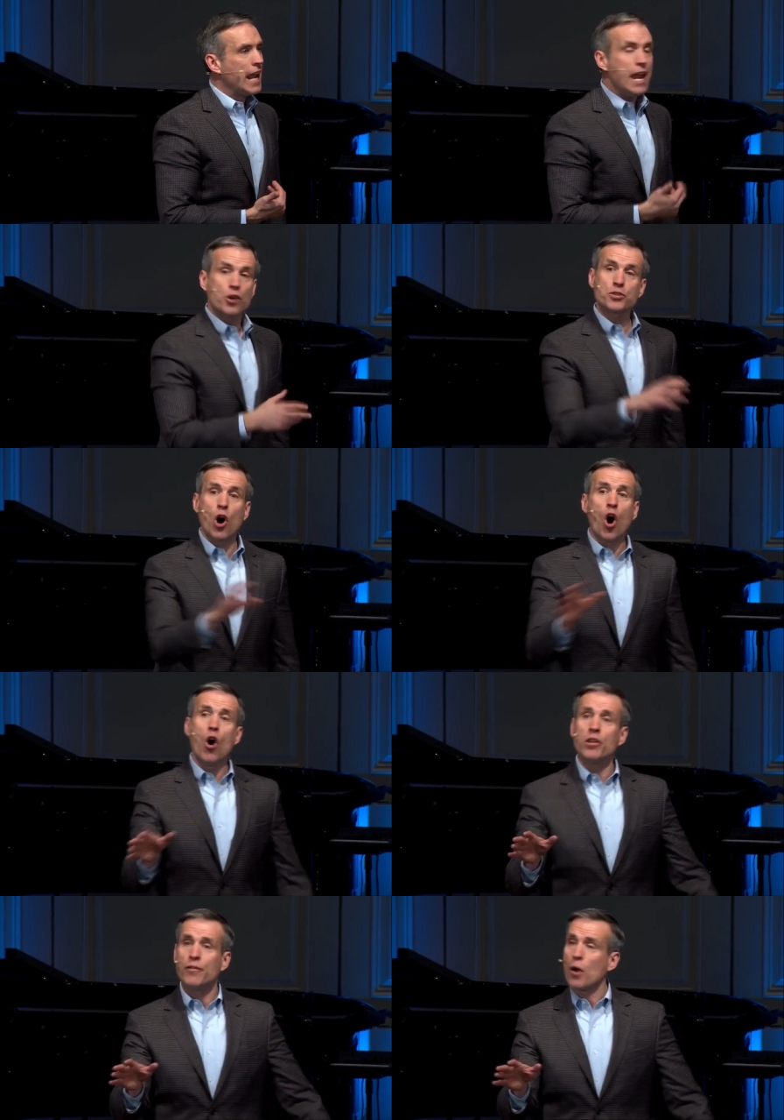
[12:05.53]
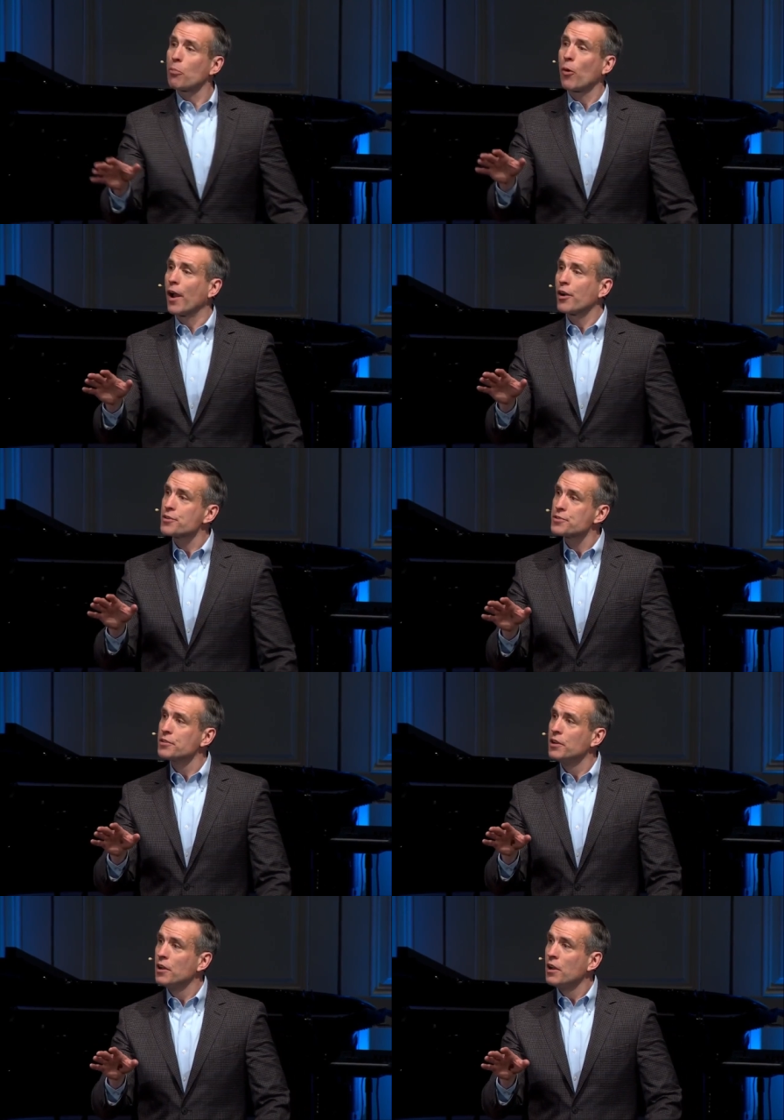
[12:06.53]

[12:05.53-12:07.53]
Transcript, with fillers: He hears all of our prayers,